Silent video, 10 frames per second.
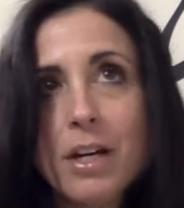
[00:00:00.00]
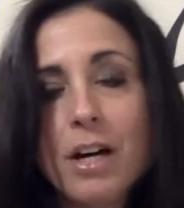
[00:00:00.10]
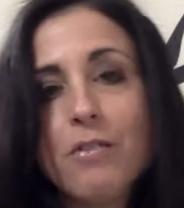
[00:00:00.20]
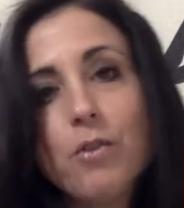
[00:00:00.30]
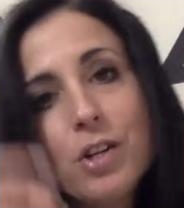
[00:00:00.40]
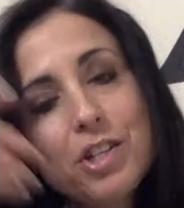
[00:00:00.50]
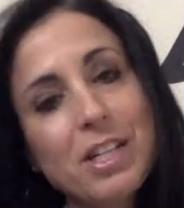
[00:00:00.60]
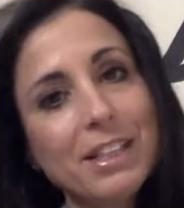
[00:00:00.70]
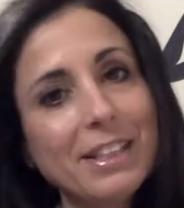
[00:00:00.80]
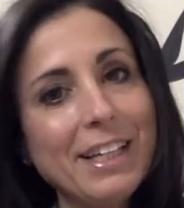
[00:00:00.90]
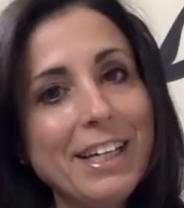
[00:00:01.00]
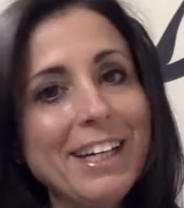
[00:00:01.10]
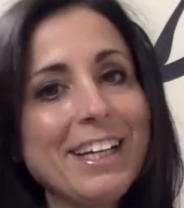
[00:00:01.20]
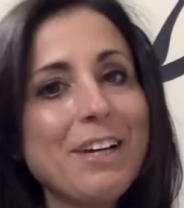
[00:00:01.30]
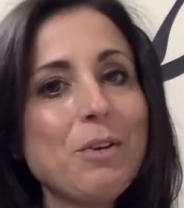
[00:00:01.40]

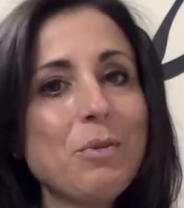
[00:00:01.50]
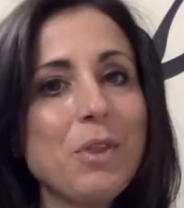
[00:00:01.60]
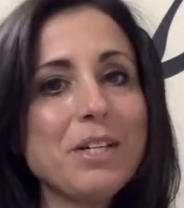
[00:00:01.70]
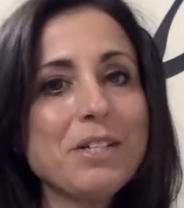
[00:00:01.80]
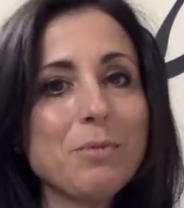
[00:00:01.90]
Unfortunately, things